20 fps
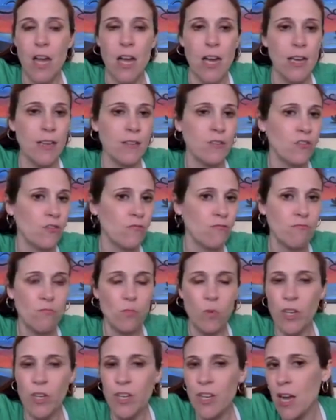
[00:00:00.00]
I
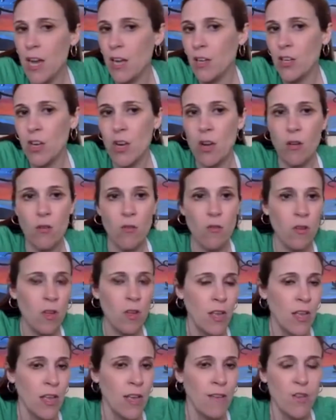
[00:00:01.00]
would not
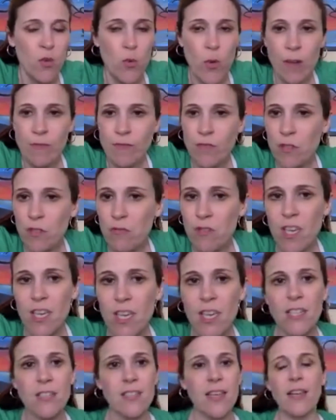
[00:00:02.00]
go. If you have 2
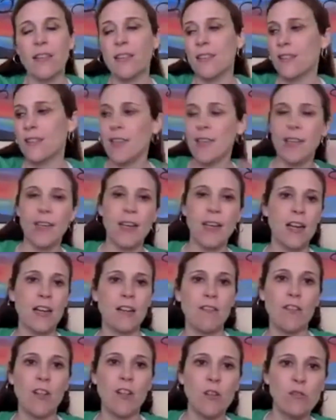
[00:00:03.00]
kids, I'd sit
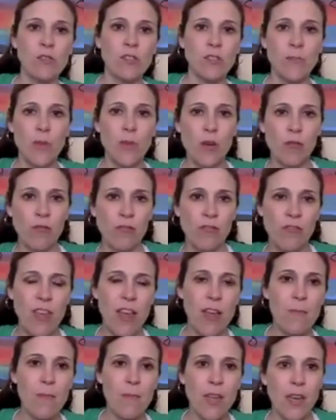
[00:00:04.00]
kind of close to both
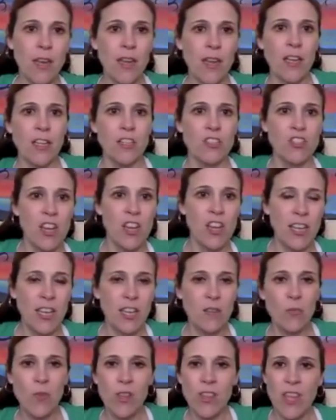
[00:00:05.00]
of them and
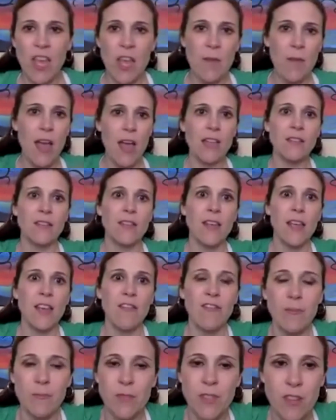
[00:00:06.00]
check in with them. I'd
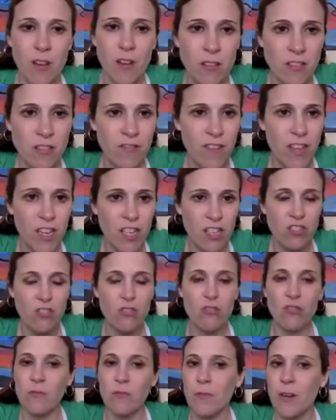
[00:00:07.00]
say from start to
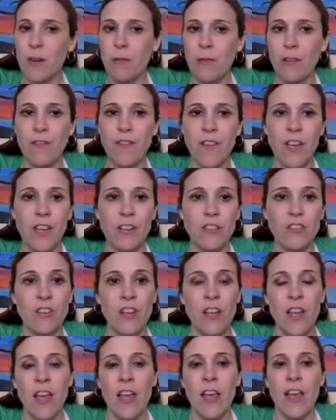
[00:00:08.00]
finish, you could probably
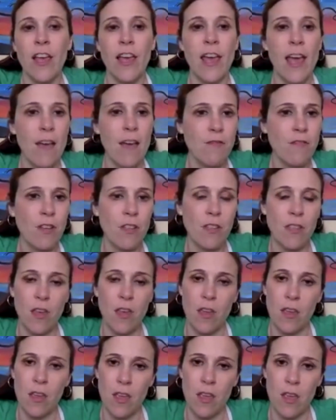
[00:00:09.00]
finish
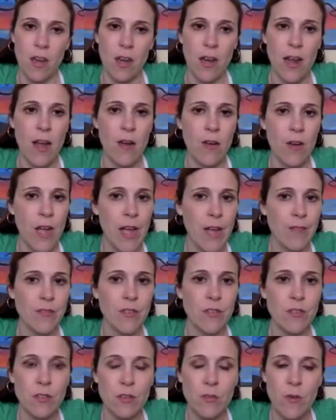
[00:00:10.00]
everything in an hour and a
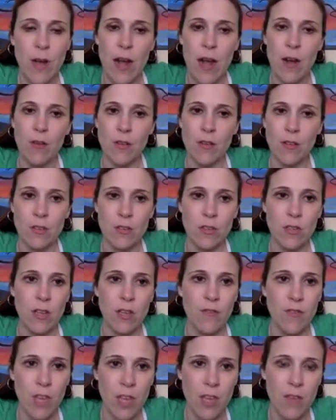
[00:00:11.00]
half to 2
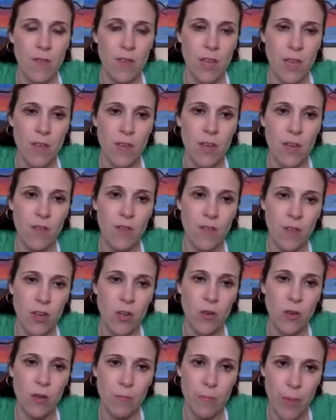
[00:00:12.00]
hours, even if
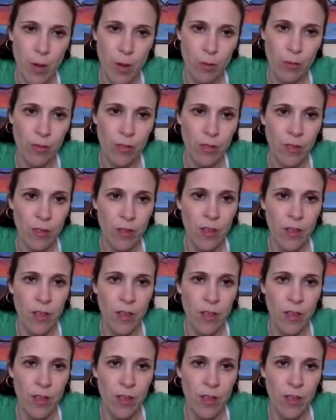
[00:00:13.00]
you're doing both.